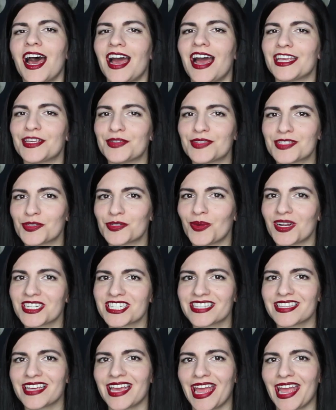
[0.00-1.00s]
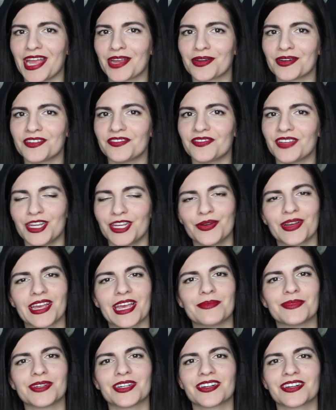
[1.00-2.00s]
I used to watch the Angry Video
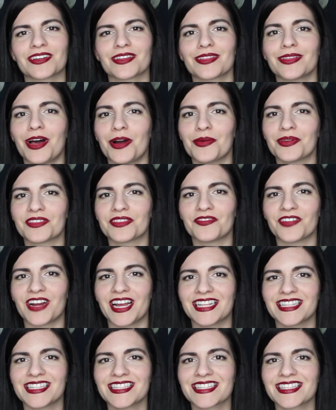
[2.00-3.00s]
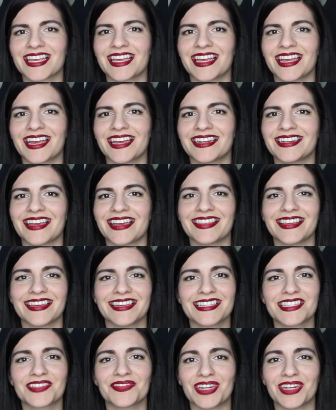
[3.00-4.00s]
Game Nerd a lot with friends, and I think
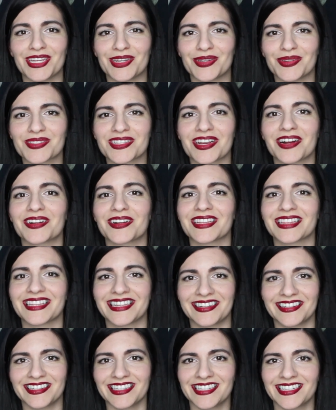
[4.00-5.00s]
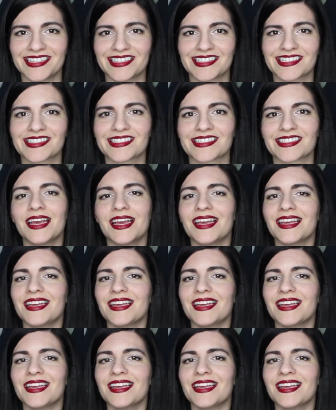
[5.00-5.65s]
his videos are hilarious.